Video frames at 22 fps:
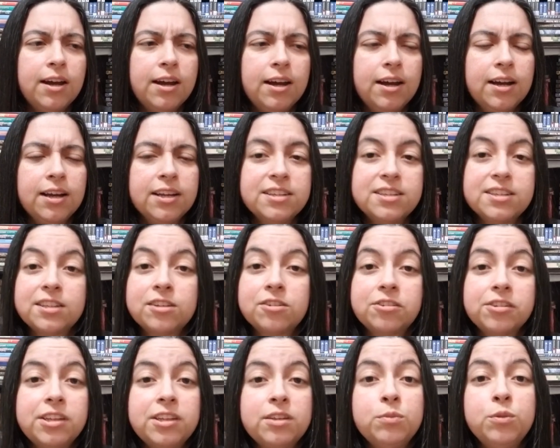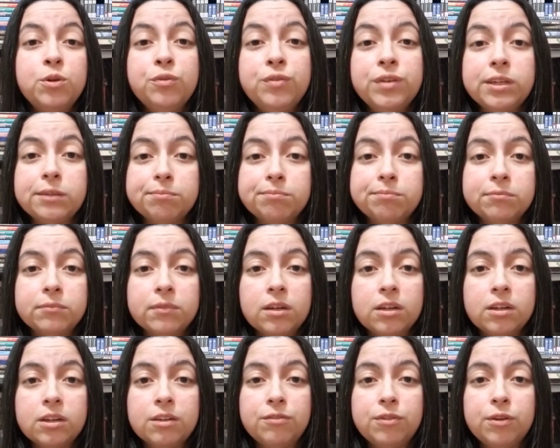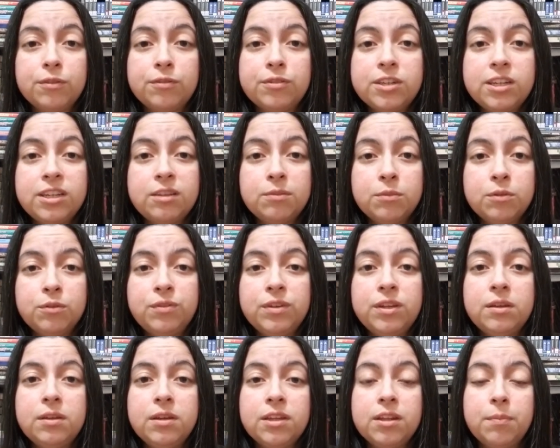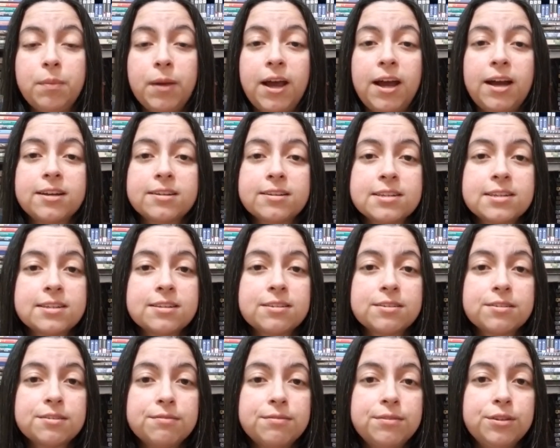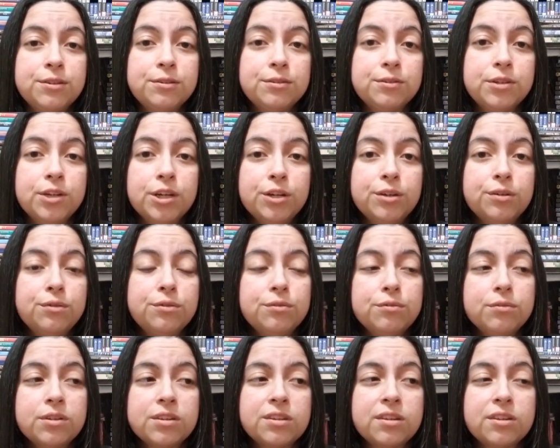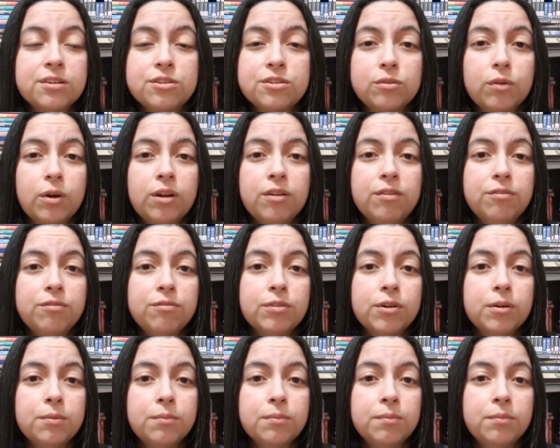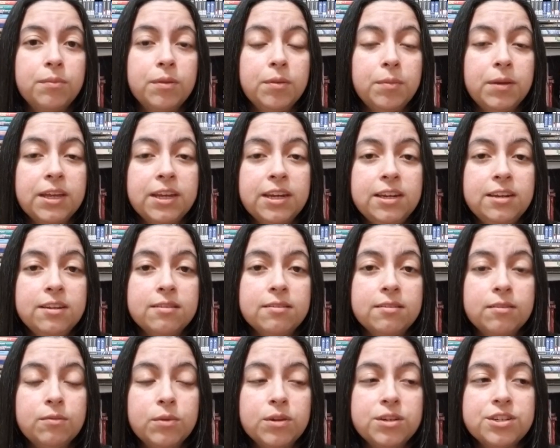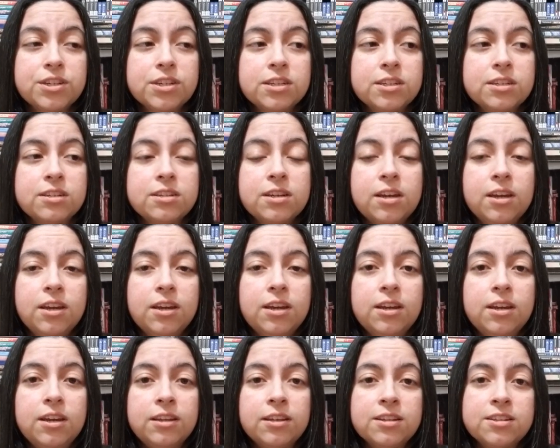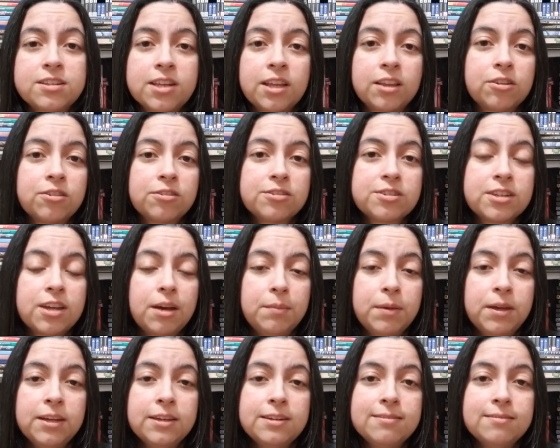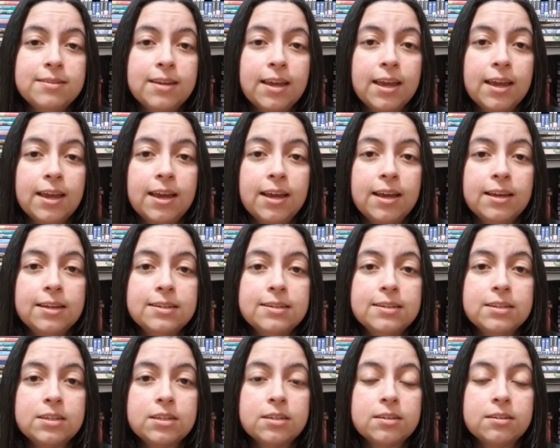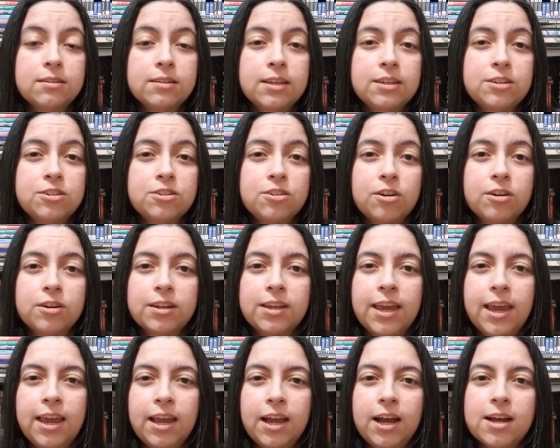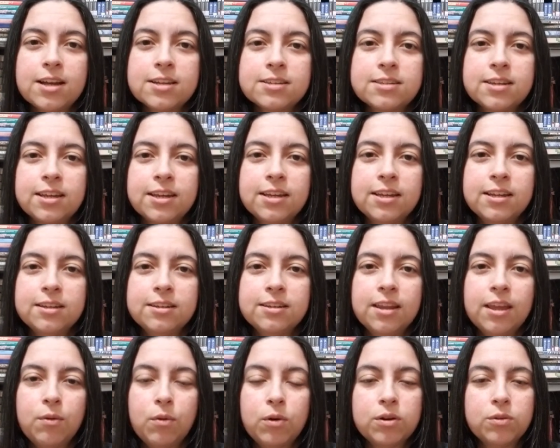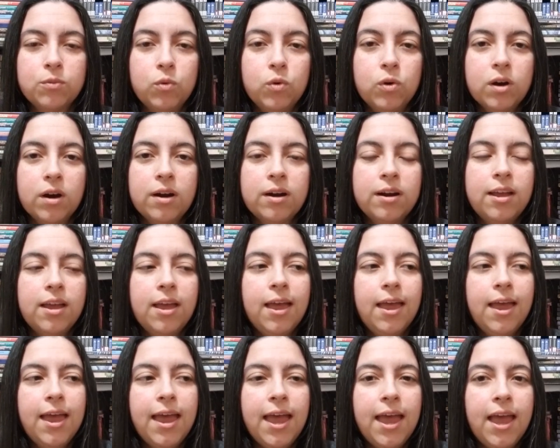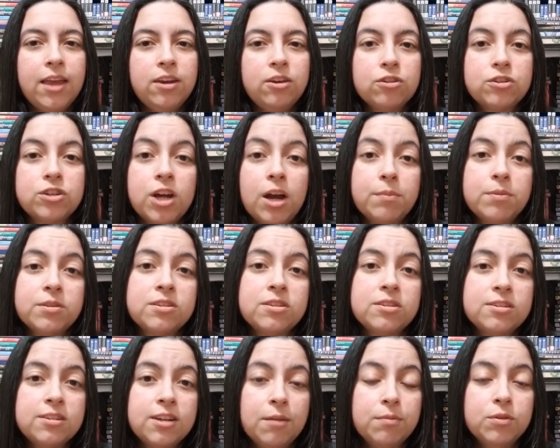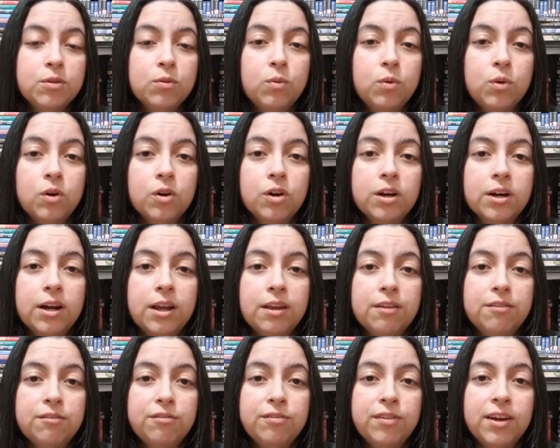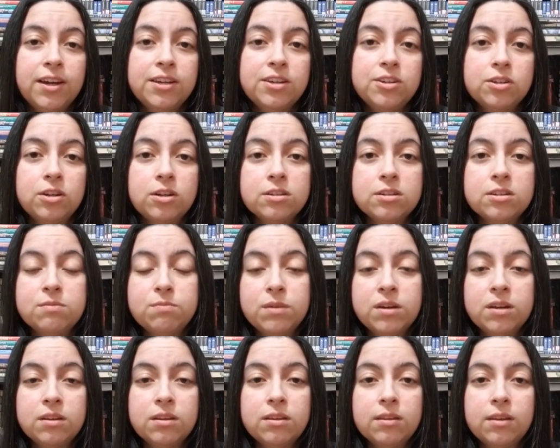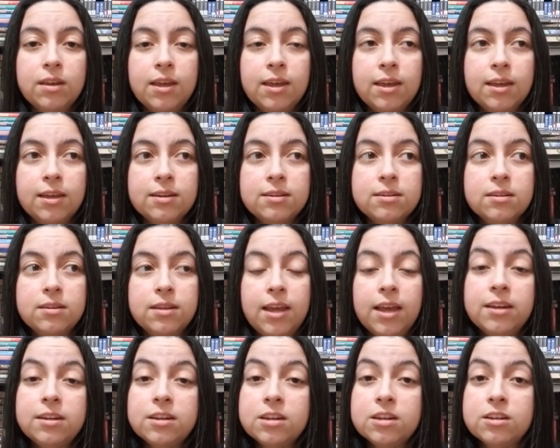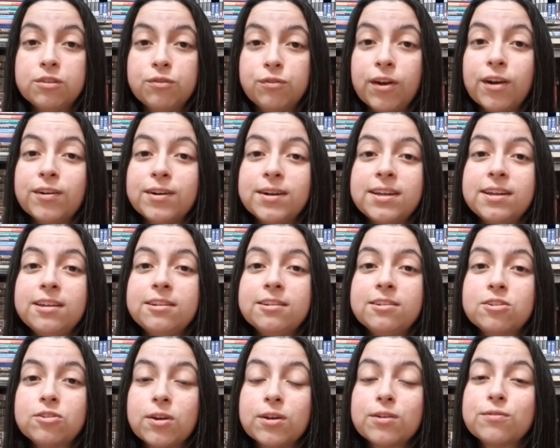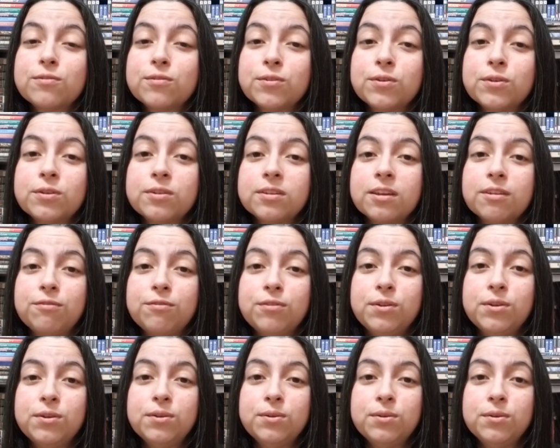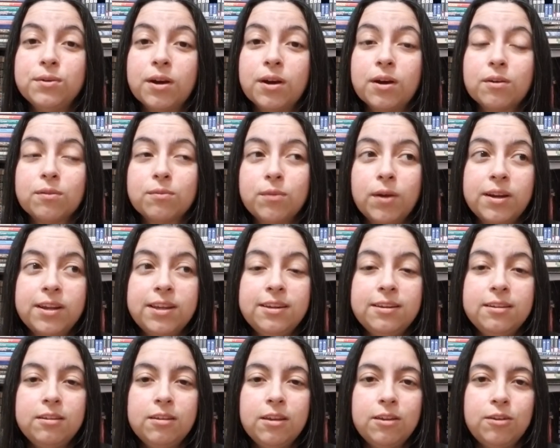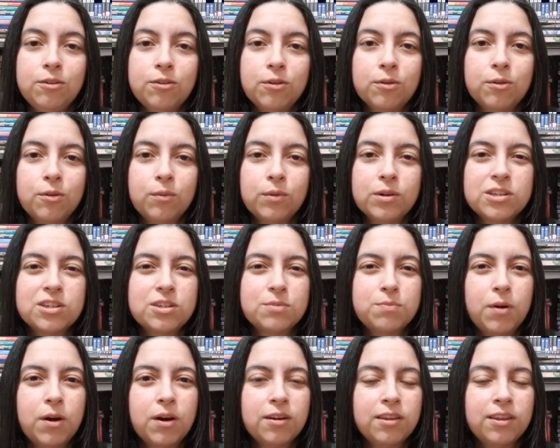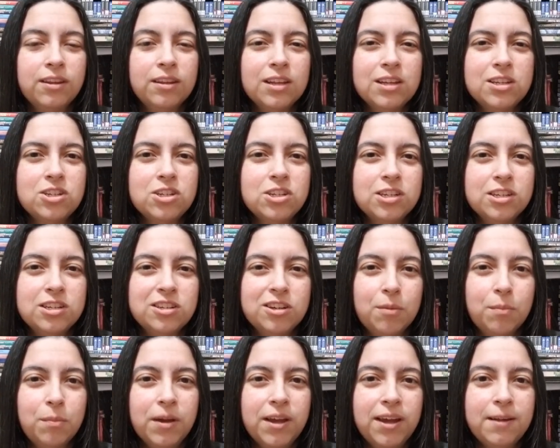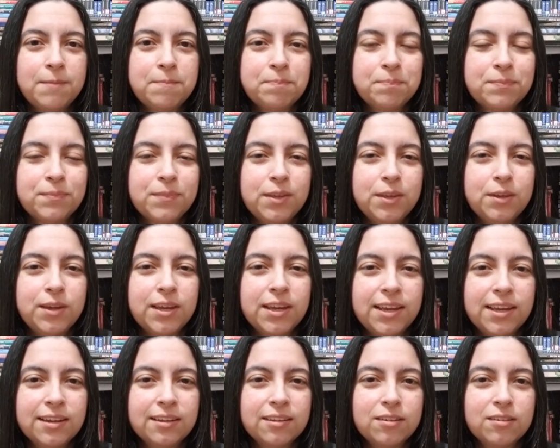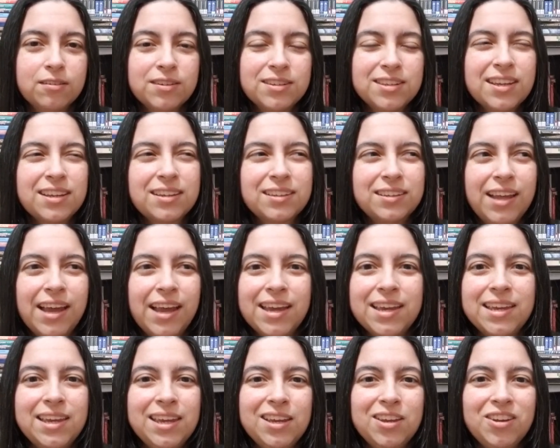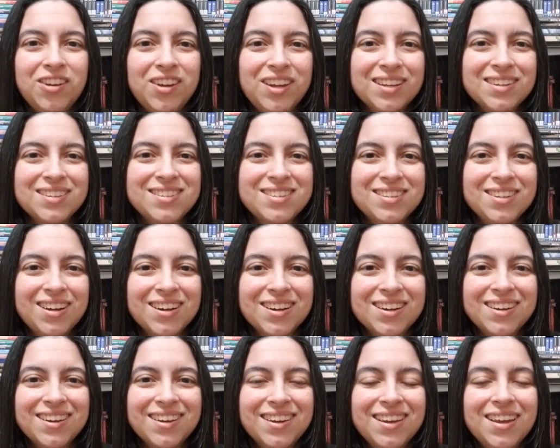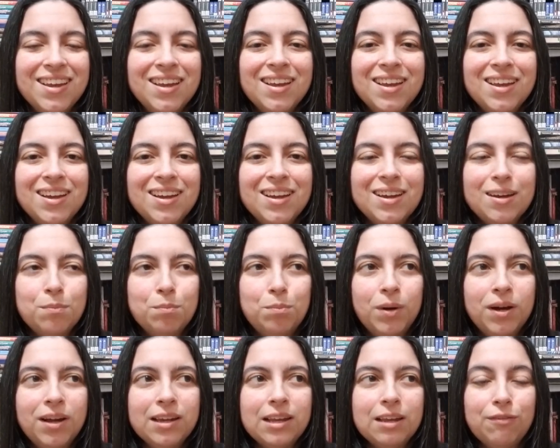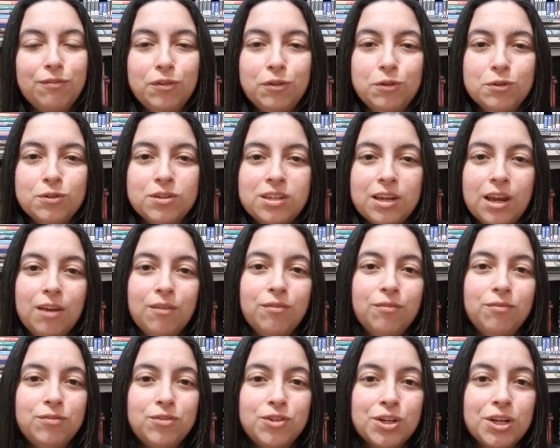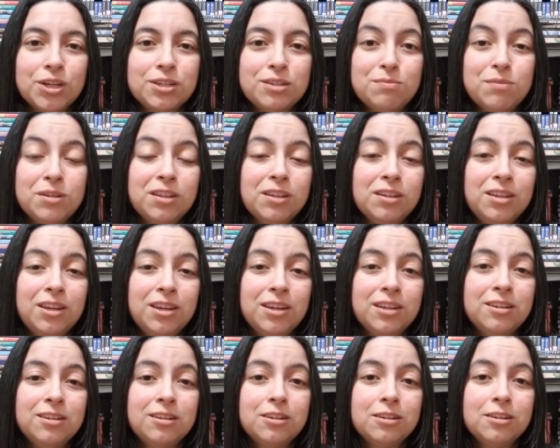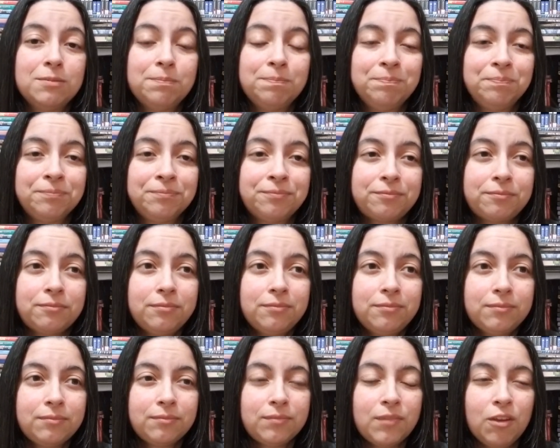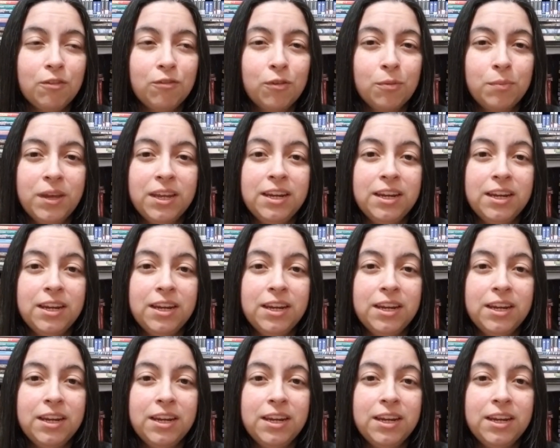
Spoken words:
It's literally the movie. If you've seen the movie in the past, you'll know the story from the beginning, which is the settlers come in and they start a chaos and they want a war. And your job is to stop the war and find John Smith. And the ending is very stressful. If you are running and you don't know which part of the ledge to jump at, you can get a little, it's like Lion King, you get stuck. But if you save John Smith at the end from